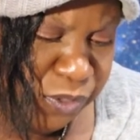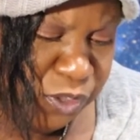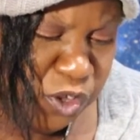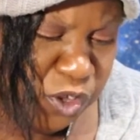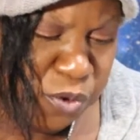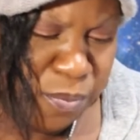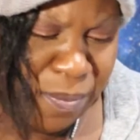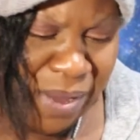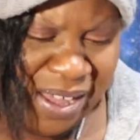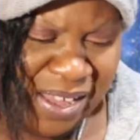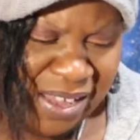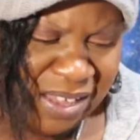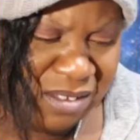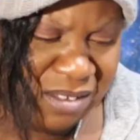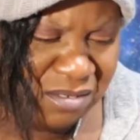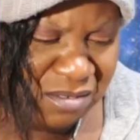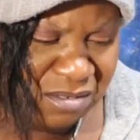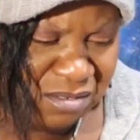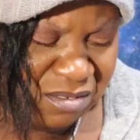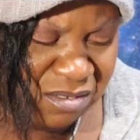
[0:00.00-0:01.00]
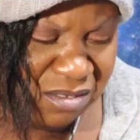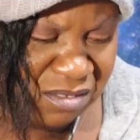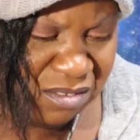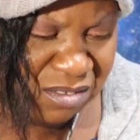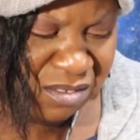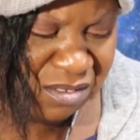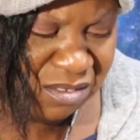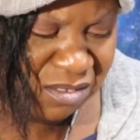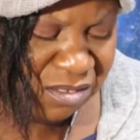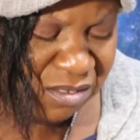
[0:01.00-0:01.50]
you might,
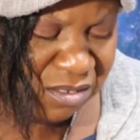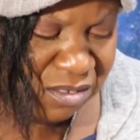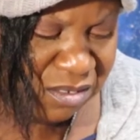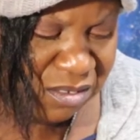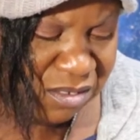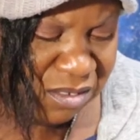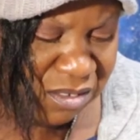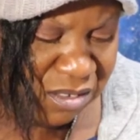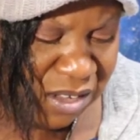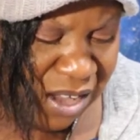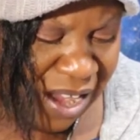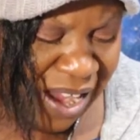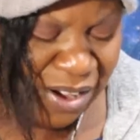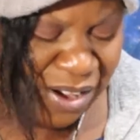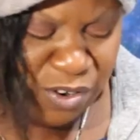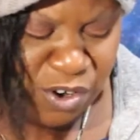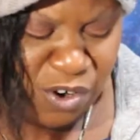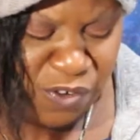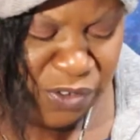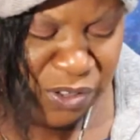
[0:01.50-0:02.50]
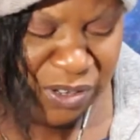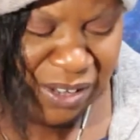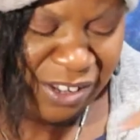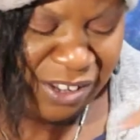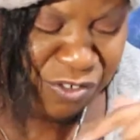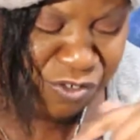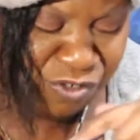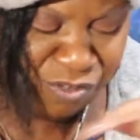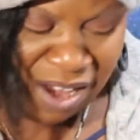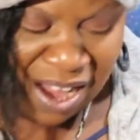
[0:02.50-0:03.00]
I don't know if you
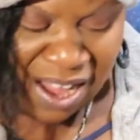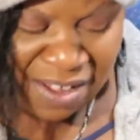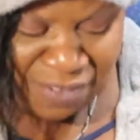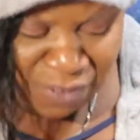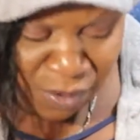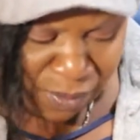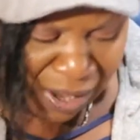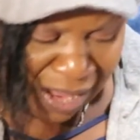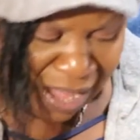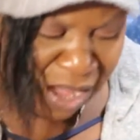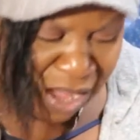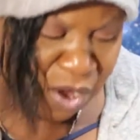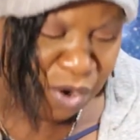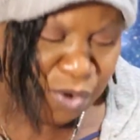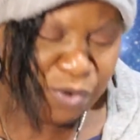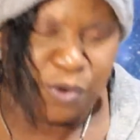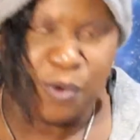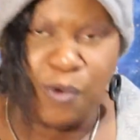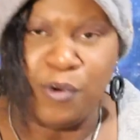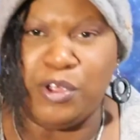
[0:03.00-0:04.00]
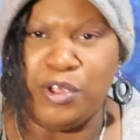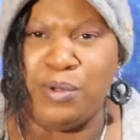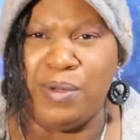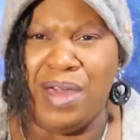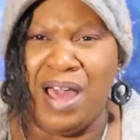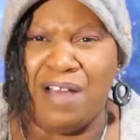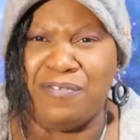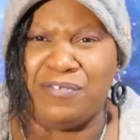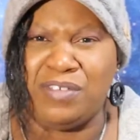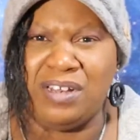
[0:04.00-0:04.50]
like drive around or you
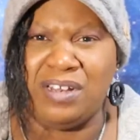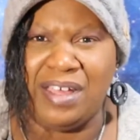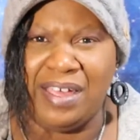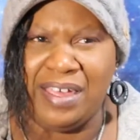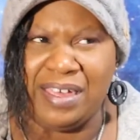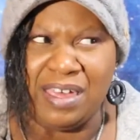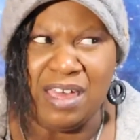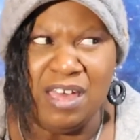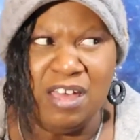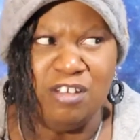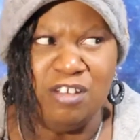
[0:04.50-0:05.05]
have to like